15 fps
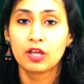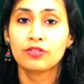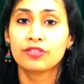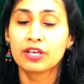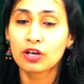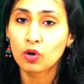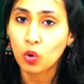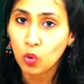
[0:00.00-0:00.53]

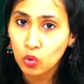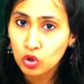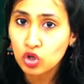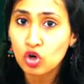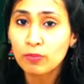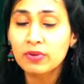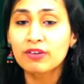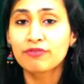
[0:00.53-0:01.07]
The
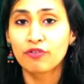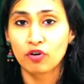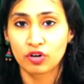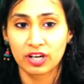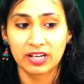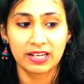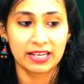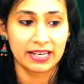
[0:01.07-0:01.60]
kunyomi for
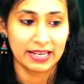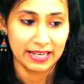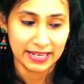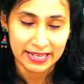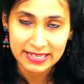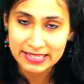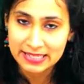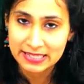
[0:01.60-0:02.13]
it
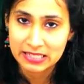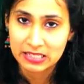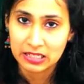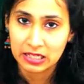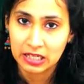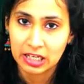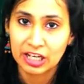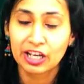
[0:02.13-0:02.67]
is
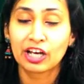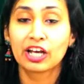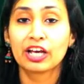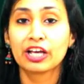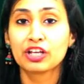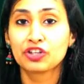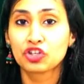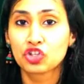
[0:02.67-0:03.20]

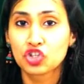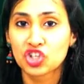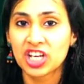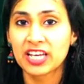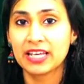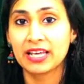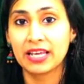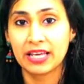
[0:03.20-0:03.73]

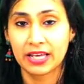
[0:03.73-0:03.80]
chi.